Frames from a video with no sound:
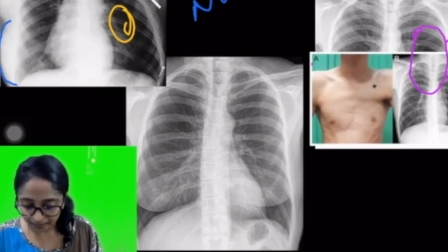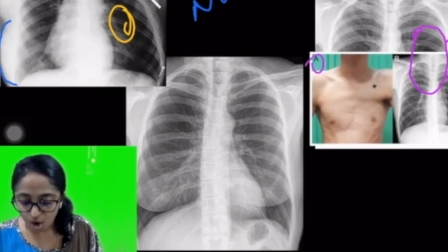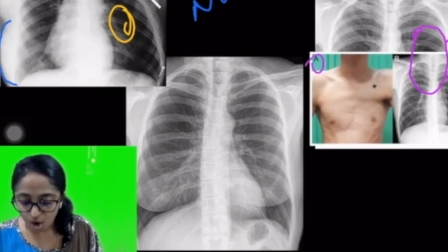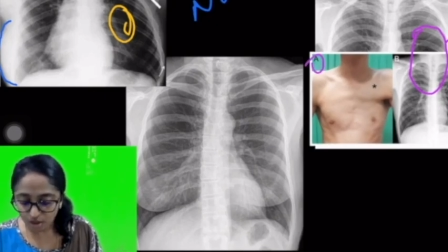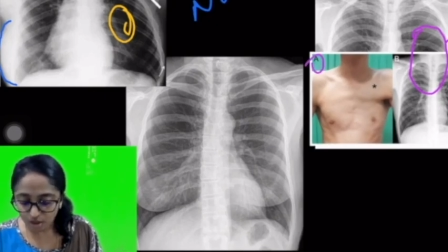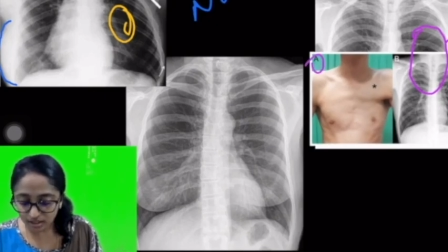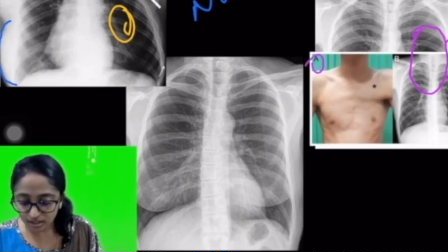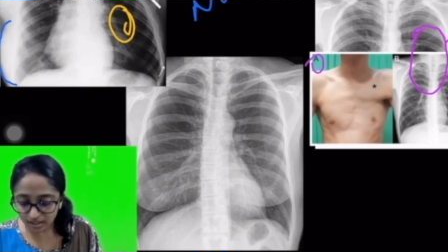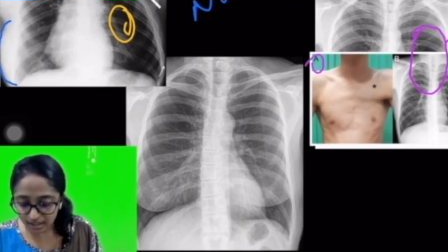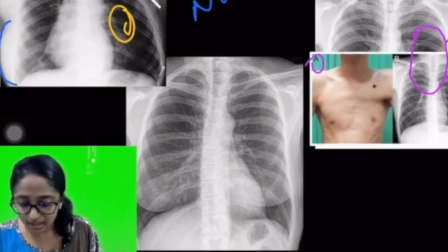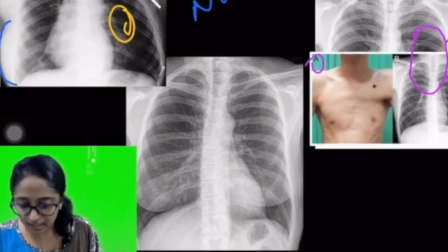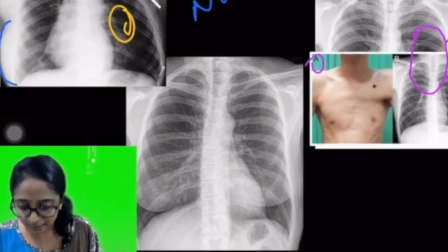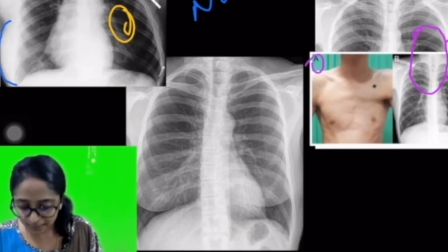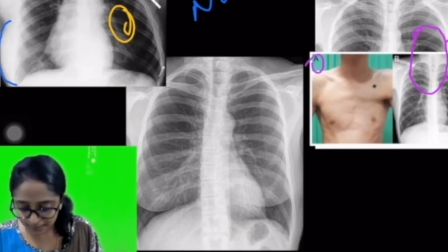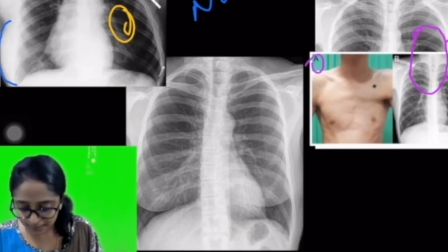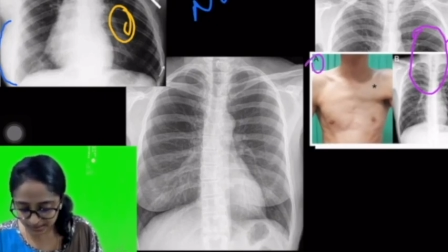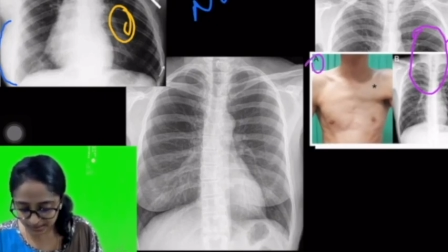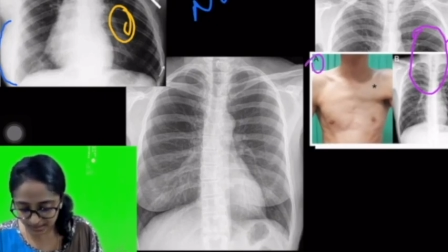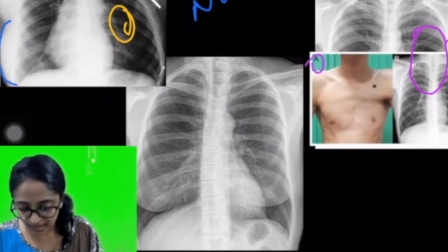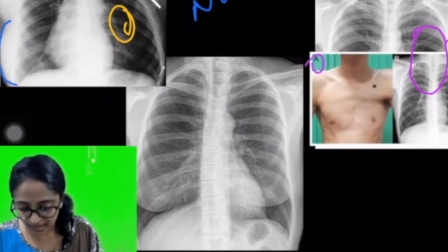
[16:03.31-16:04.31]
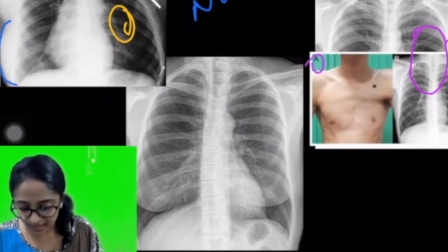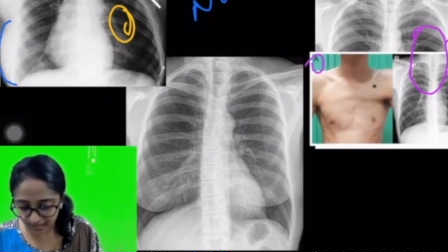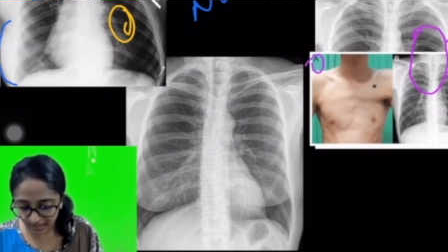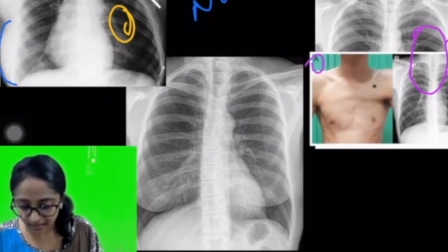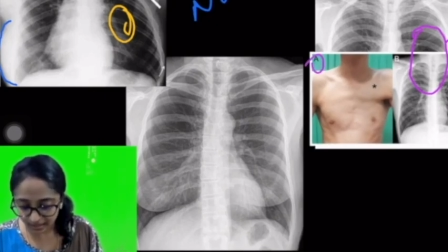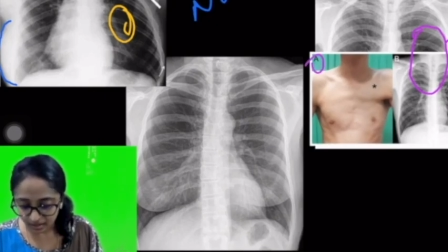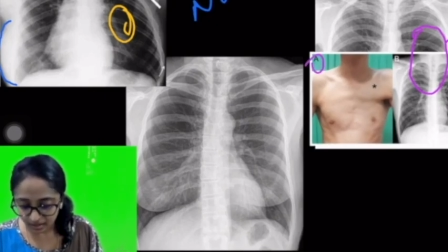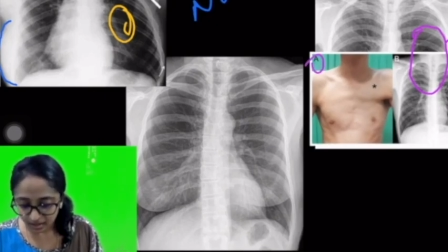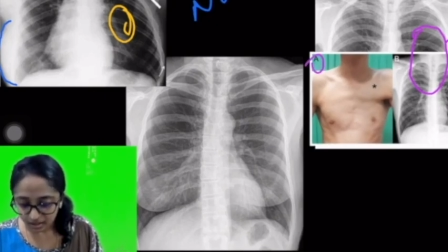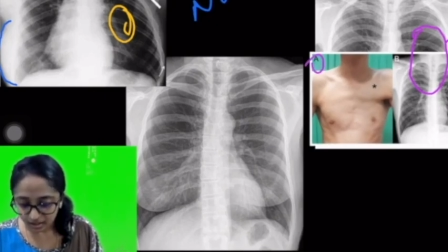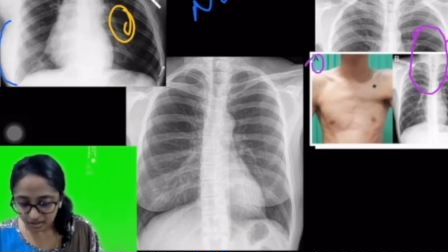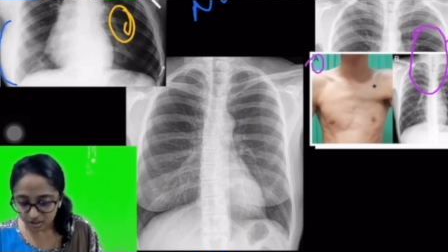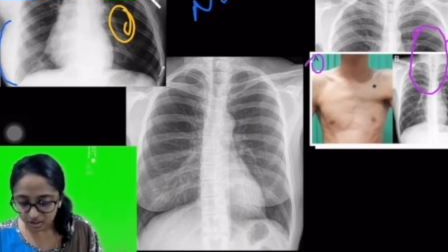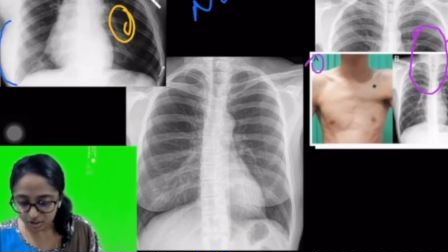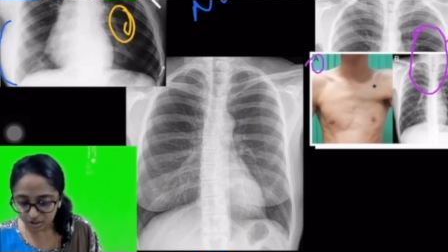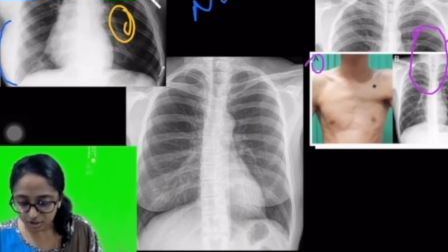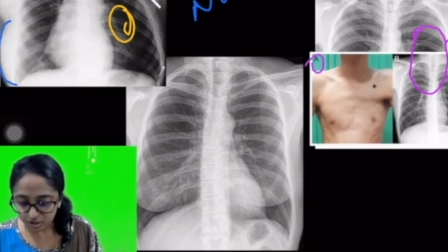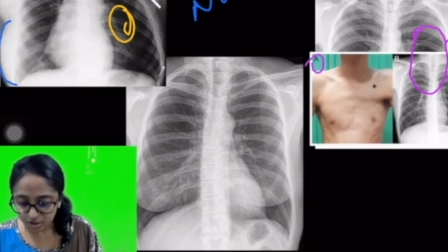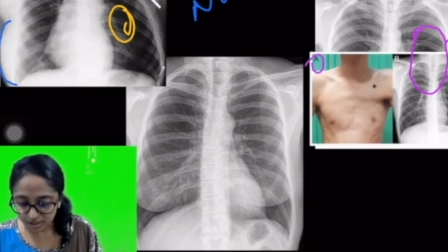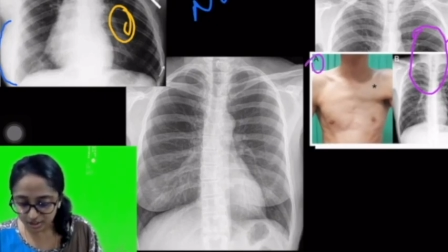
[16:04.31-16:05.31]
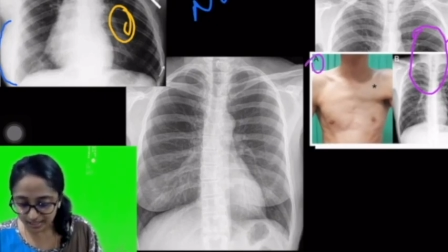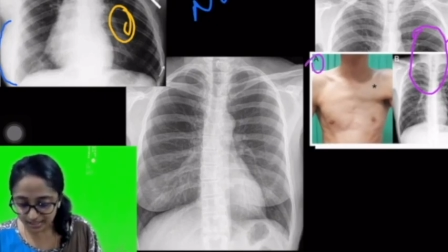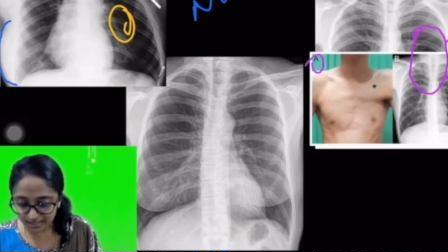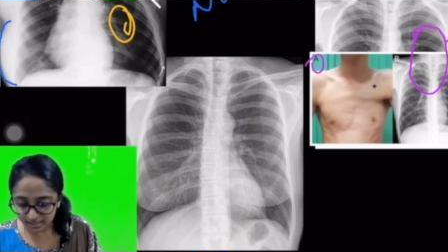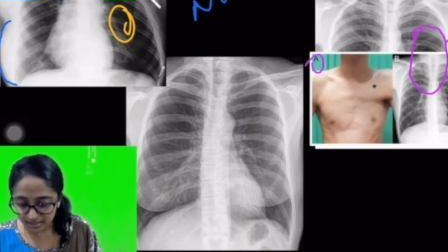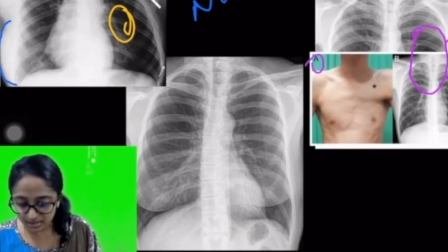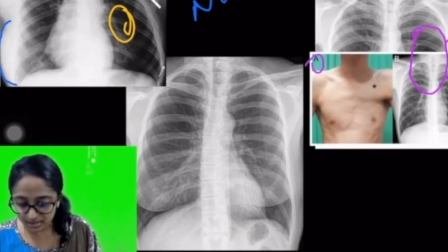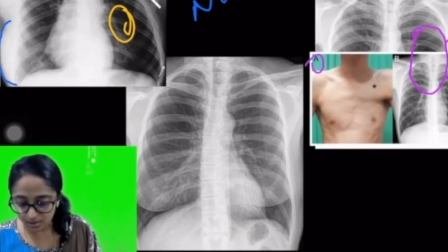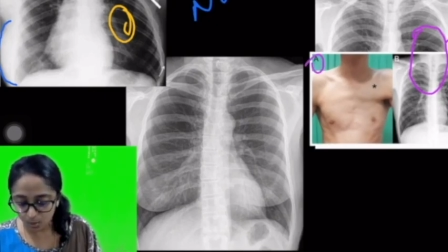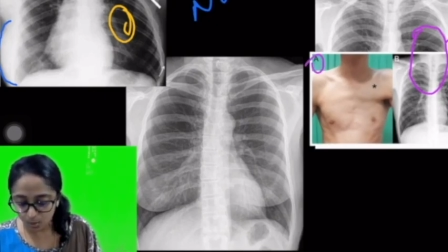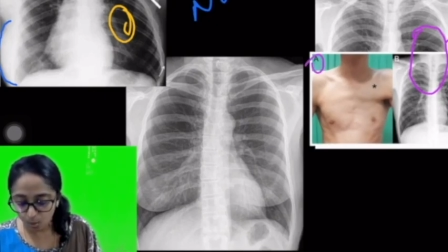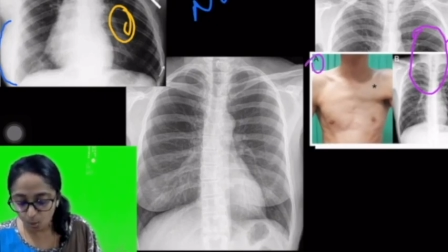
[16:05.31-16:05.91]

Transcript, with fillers: on the left side, the chest